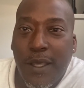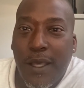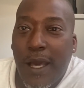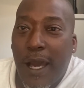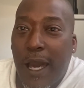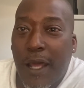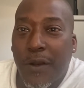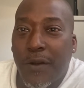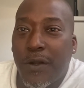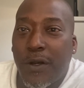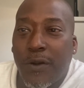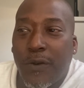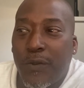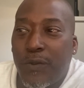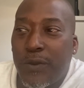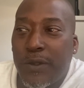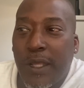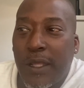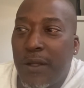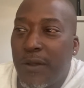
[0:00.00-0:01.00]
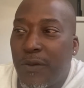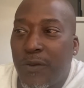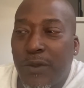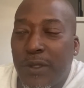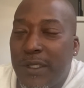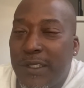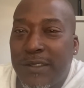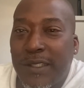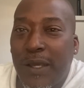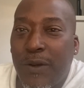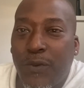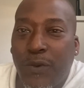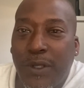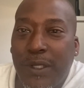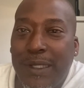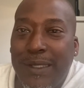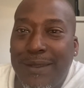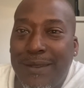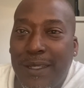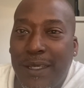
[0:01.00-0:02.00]
I don't know. They don't really say what
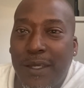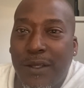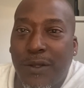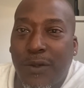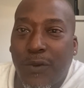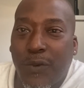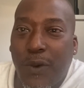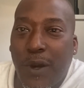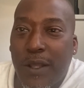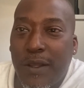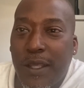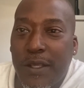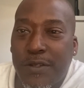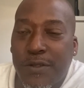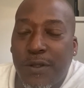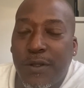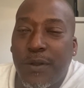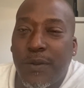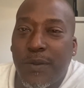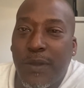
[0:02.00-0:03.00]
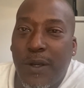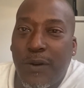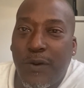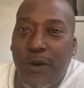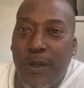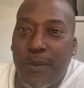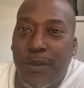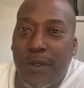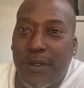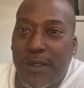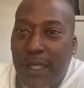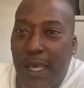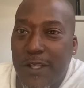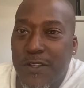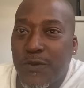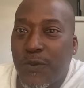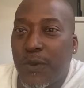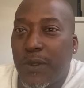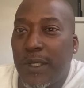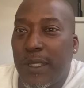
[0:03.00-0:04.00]
he did or why they treat him that way, but
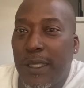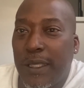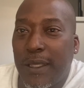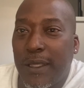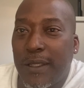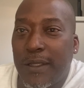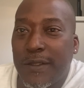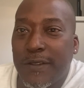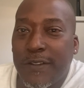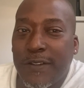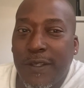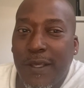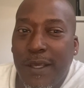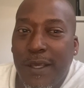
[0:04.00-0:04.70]
that's what he is.